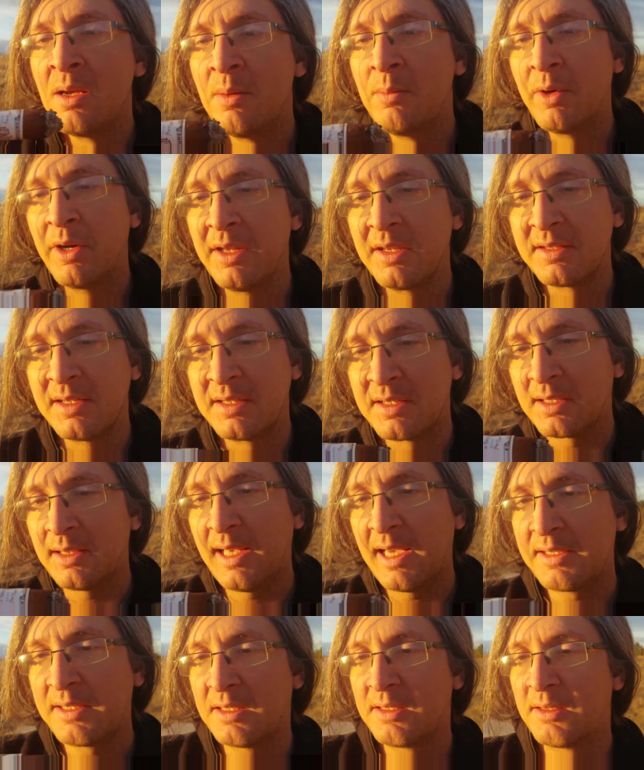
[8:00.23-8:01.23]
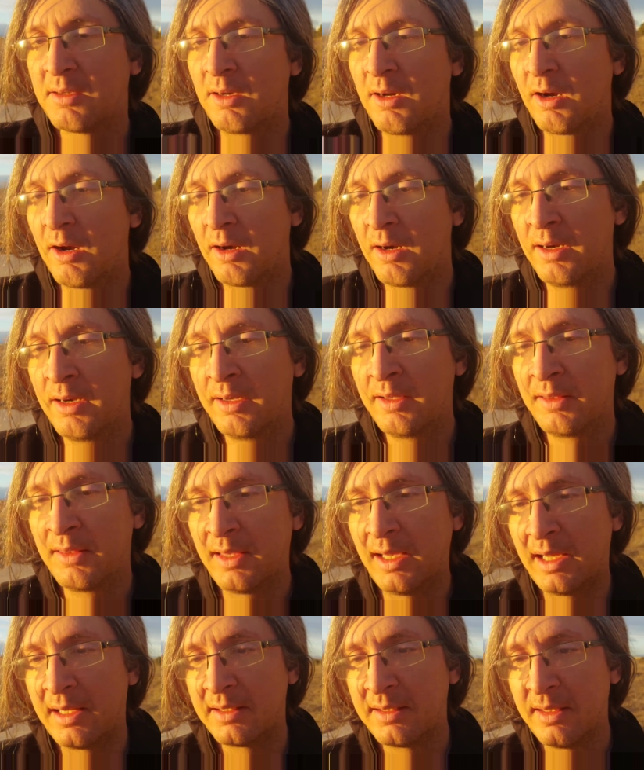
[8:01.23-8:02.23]
Point is, it's a classic cigar
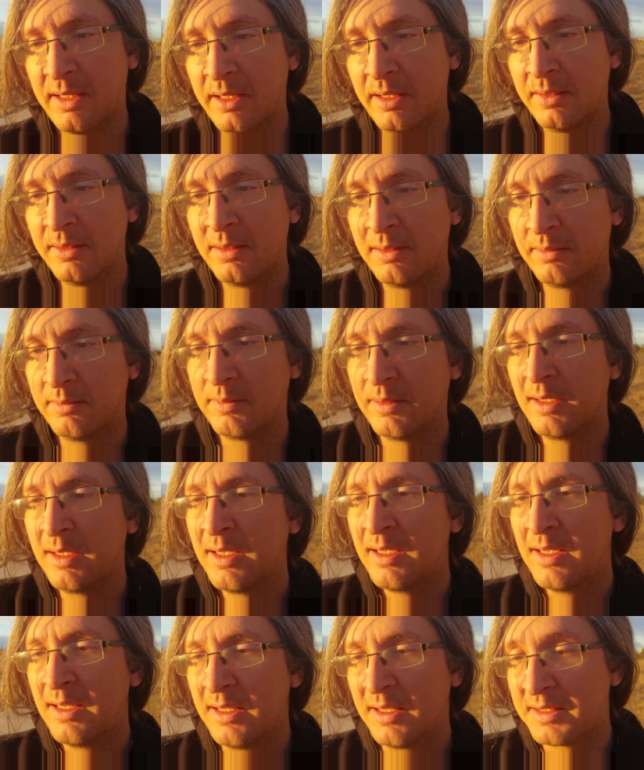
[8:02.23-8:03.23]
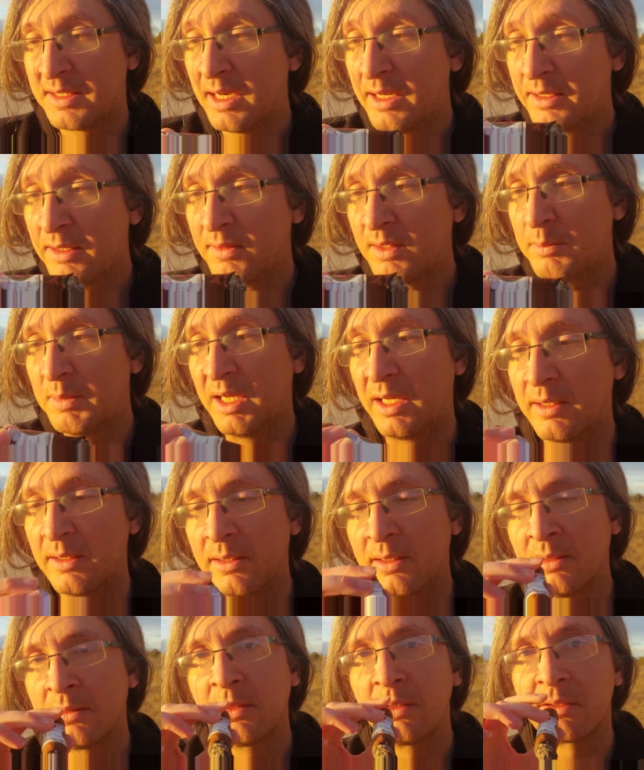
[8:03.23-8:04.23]
that it's kind of tough to beat.
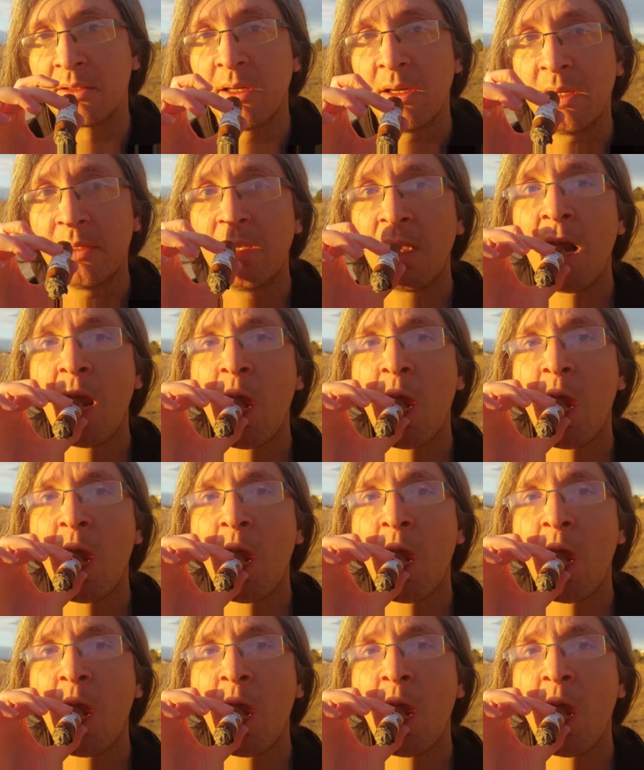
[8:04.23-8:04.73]
It's good.